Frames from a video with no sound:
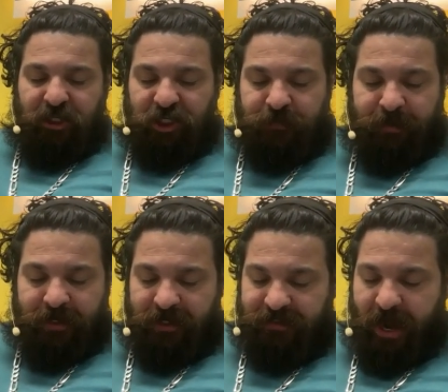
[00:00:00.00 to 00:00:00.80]
Just
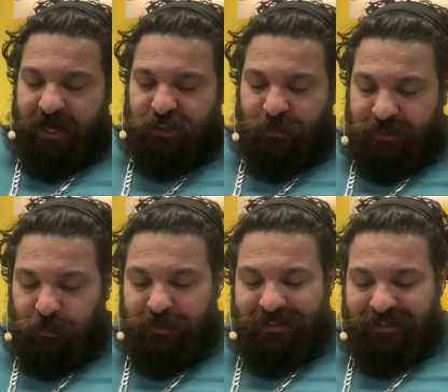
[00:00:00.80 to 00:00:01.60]
because God is with
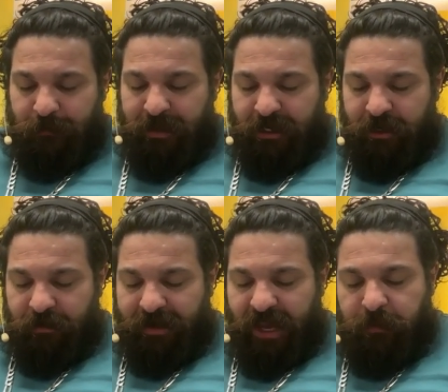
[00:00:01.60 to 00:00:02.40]
you doesn't mean
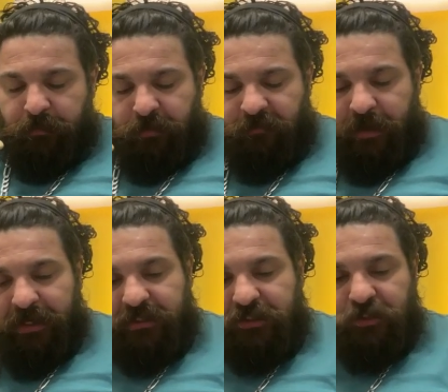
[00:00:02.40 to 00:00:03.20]
you're incapable of
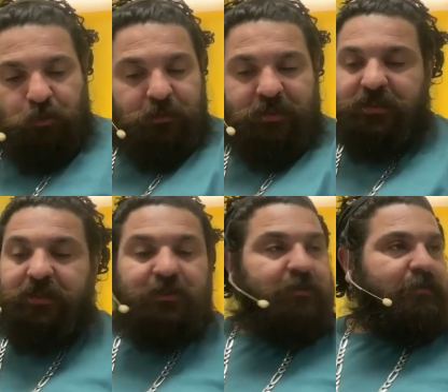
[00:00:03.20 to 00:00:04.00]
making stupid
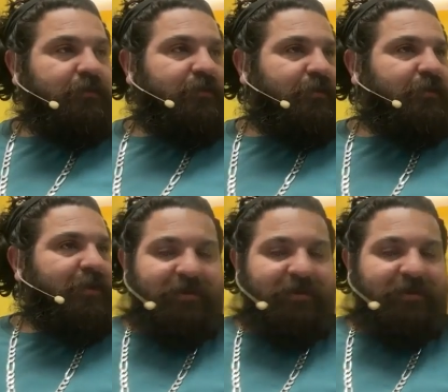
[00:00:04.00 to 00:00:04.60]
decisions.